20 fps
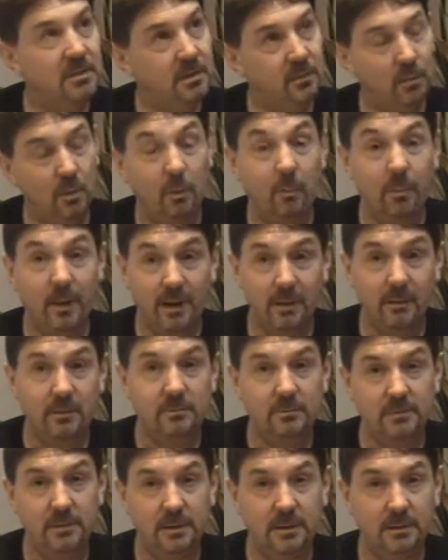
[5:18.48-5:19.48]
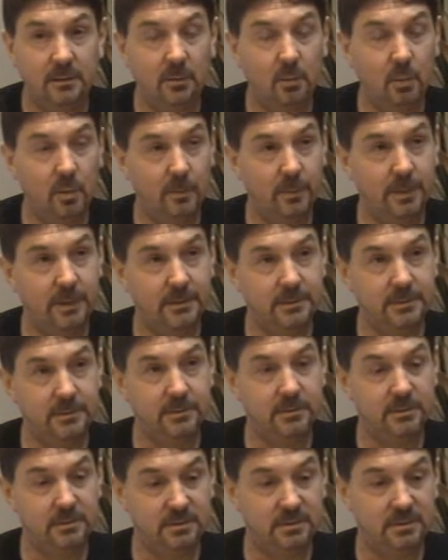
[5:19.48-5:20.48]
willpower, the willpower to
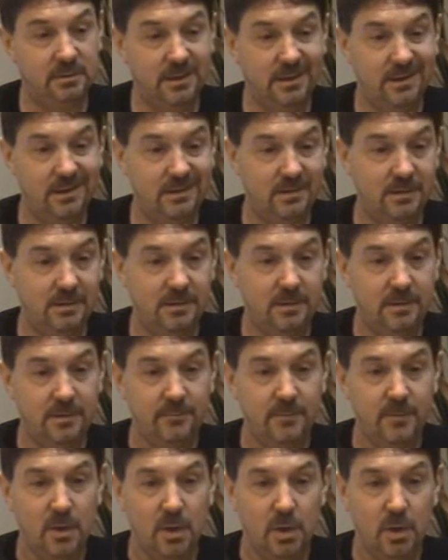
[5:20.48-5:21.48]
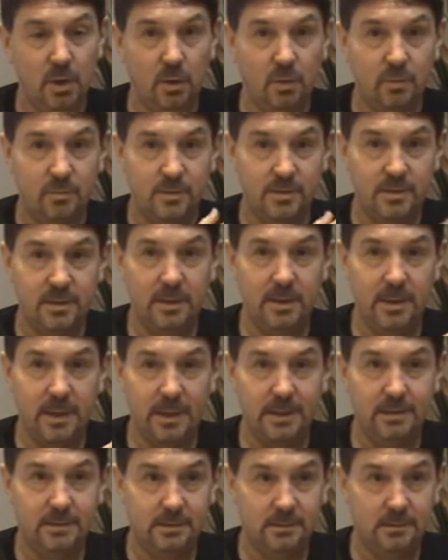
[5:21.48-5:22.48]
do it. And that is, stick
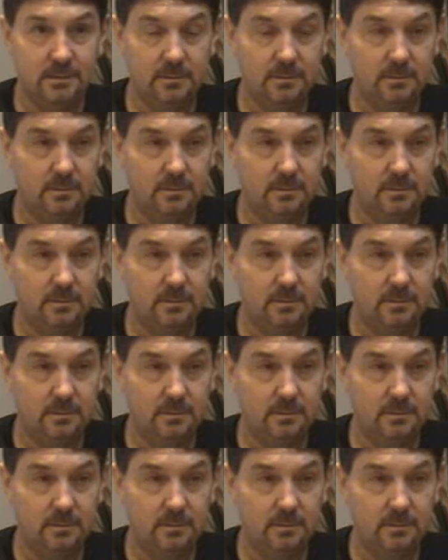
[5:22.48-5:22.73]
at